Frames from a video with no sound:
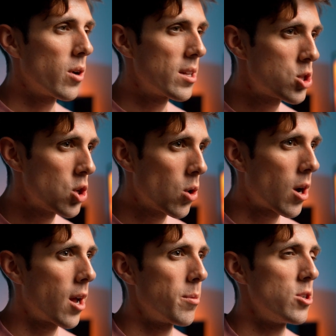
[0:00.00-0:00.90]
get so
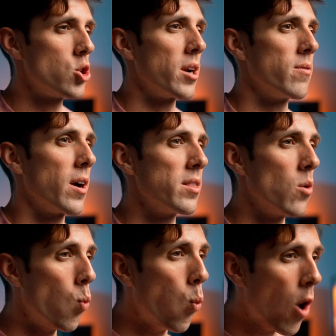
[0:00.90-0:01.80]
caught up in trying to find the
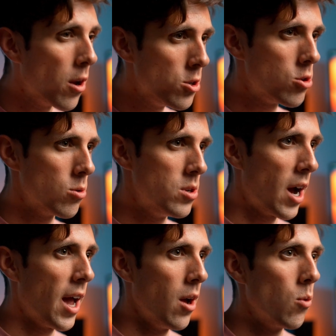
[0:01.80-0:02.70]
one true
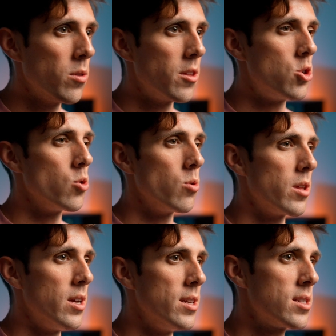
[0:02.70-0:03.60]
diet when the truth
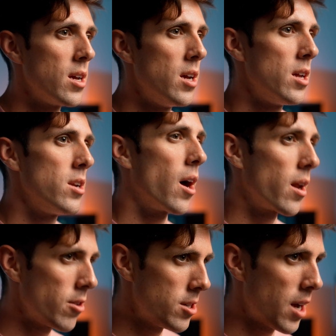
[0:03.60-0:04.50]
is not
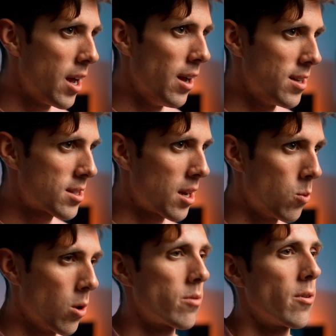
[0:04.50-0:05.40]
every diet is going to
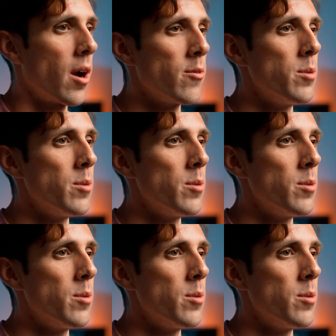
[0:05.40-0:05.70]
work for every